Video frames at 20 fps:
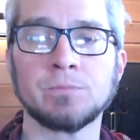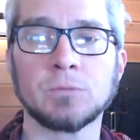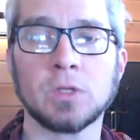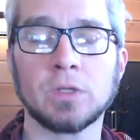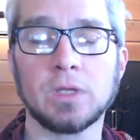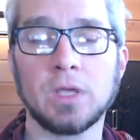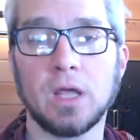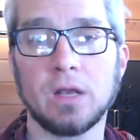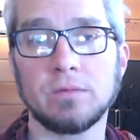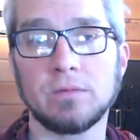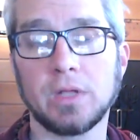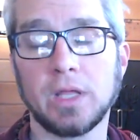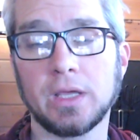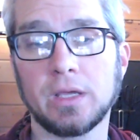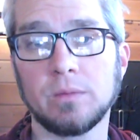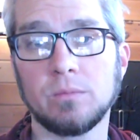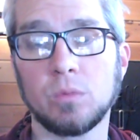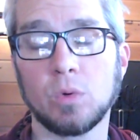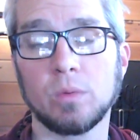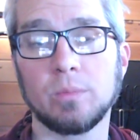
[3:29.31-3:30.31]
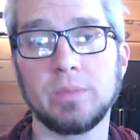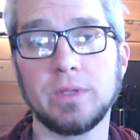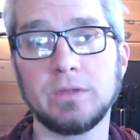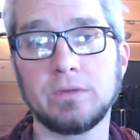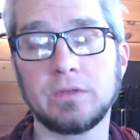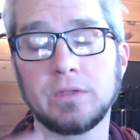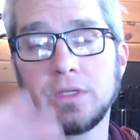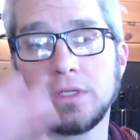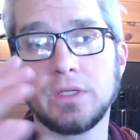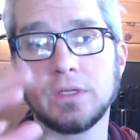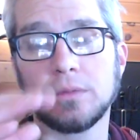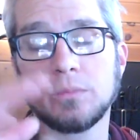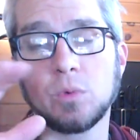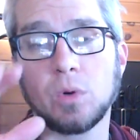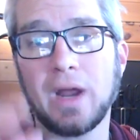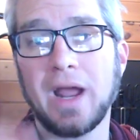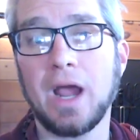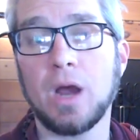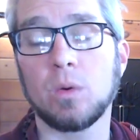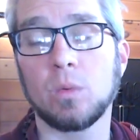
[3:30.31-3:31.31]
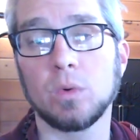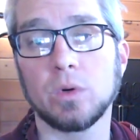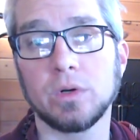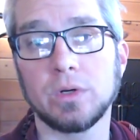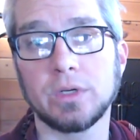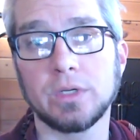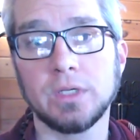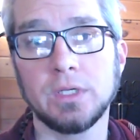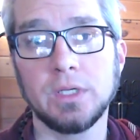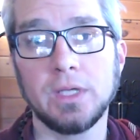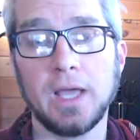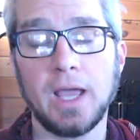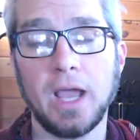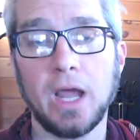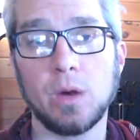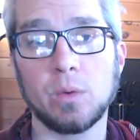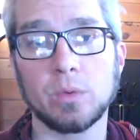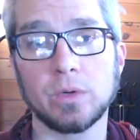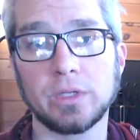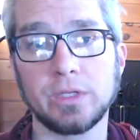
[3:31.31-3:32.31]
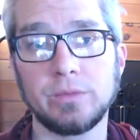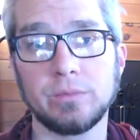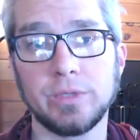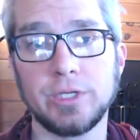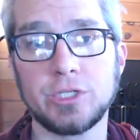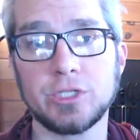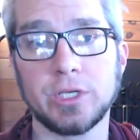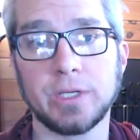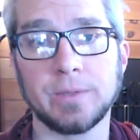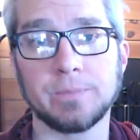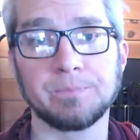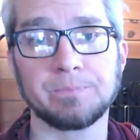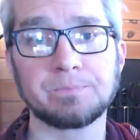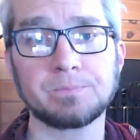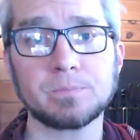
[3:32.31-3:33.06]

and kind of like more busy or more outwardly reaching